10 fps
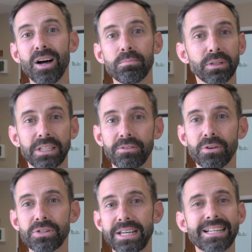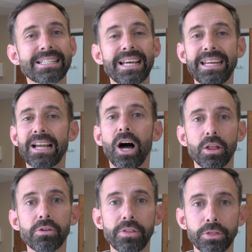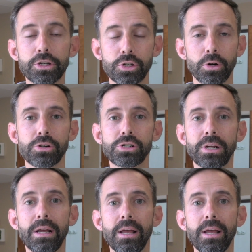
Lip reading: unbelievers in a setting other than the church.